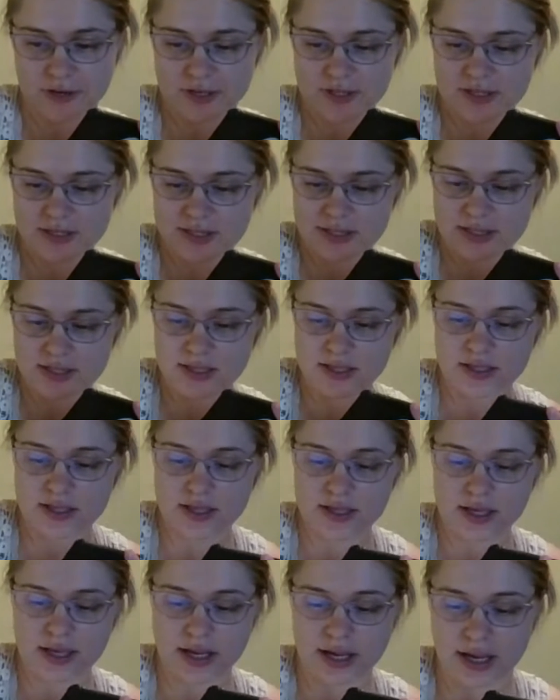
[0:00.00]
First,
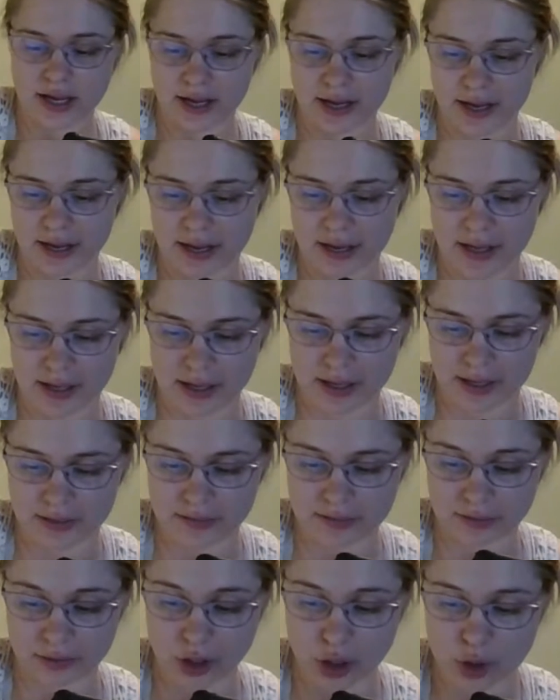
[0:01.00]

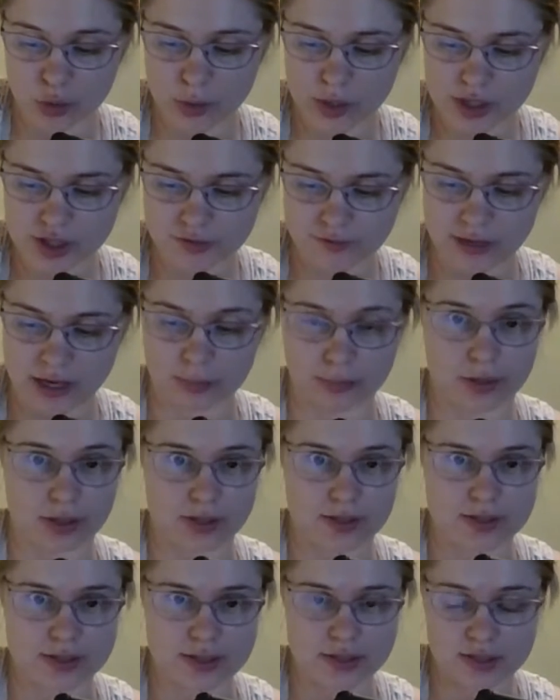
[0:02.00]
low-wage
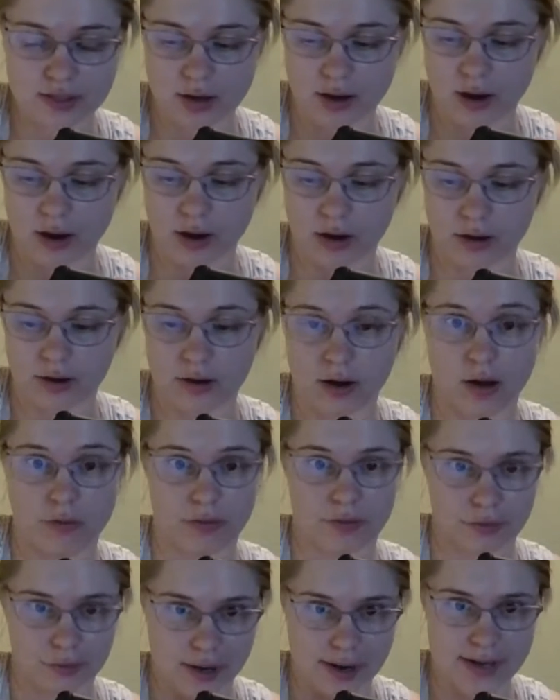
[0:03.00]
families are
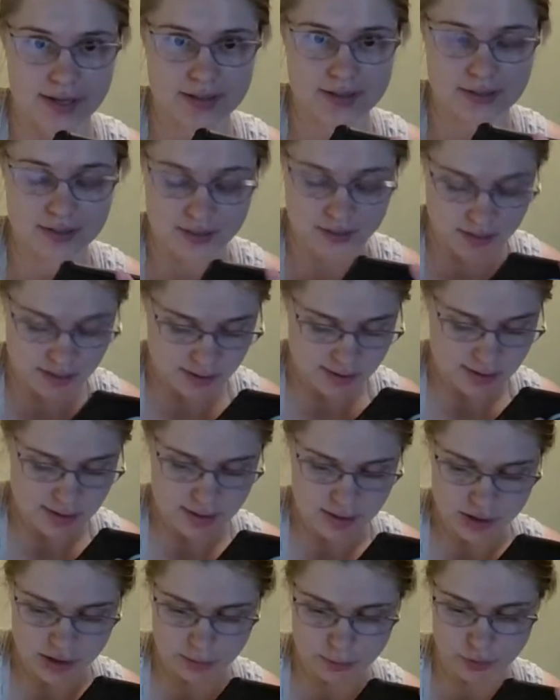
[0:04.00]
on the rise.
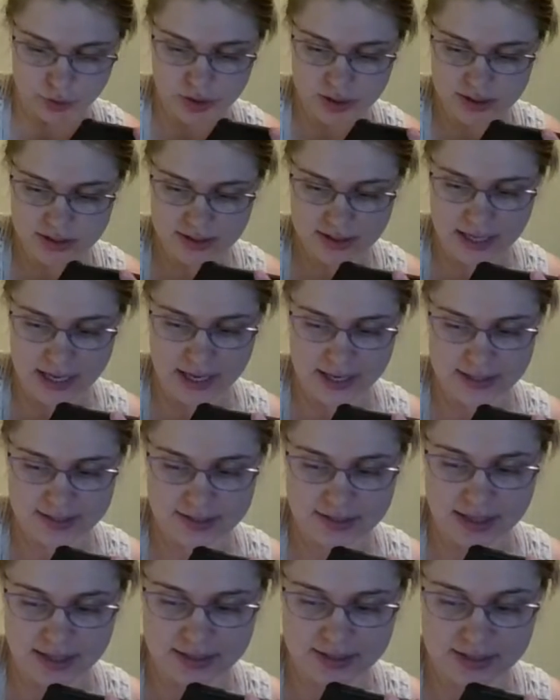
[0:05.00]
The book
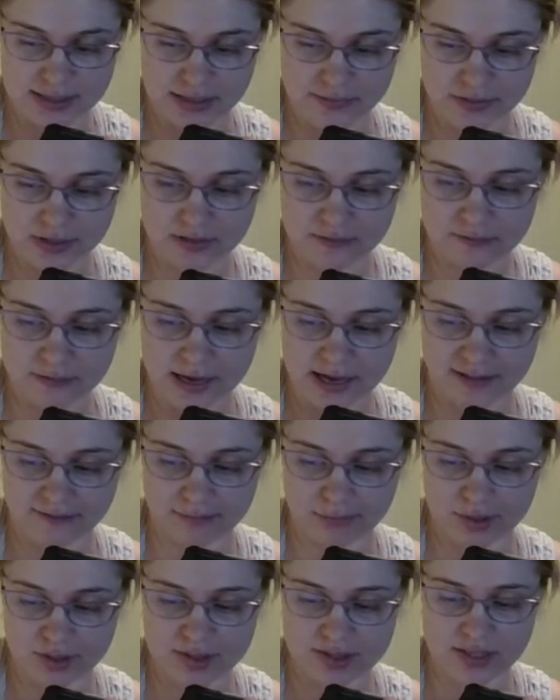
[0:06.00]
says that
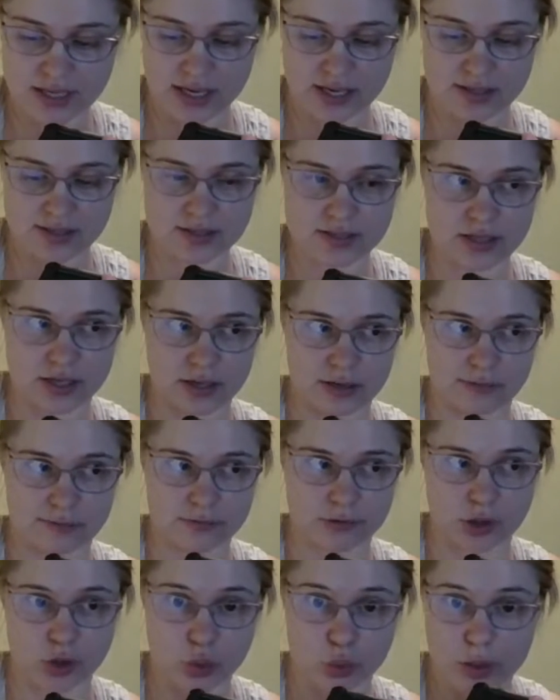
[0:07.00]
75%
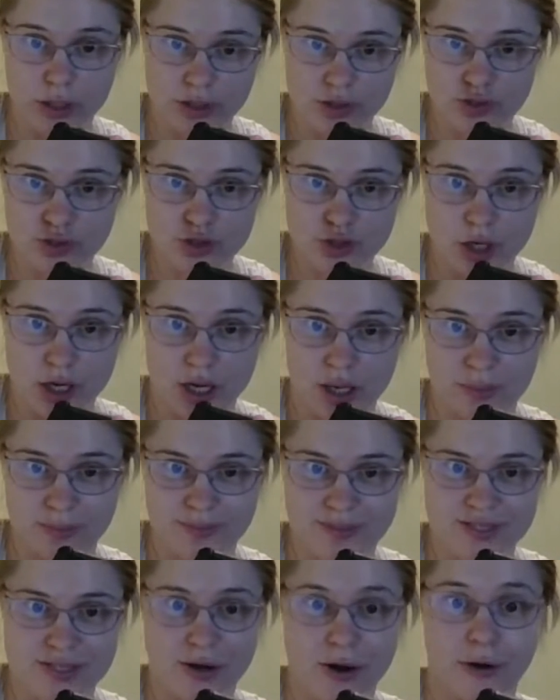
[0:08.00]
of low-wage
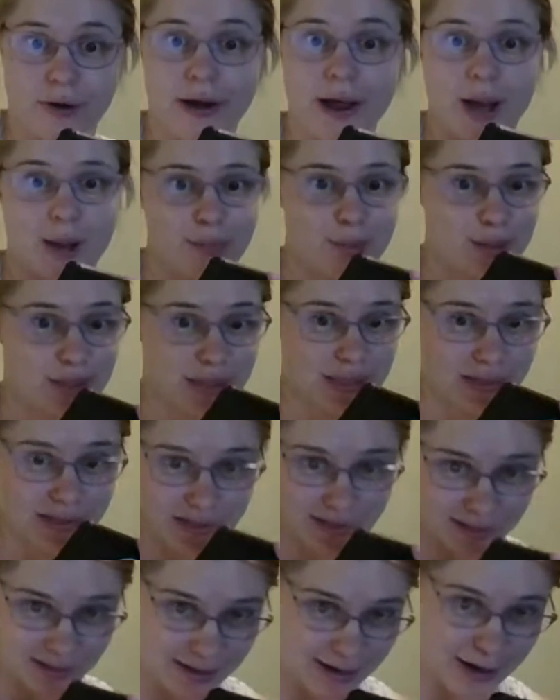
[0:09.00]
jobs are
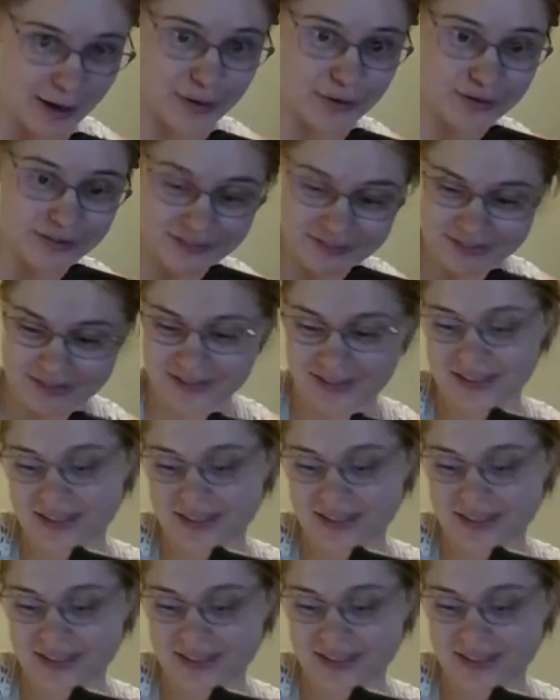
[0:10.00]
happening now.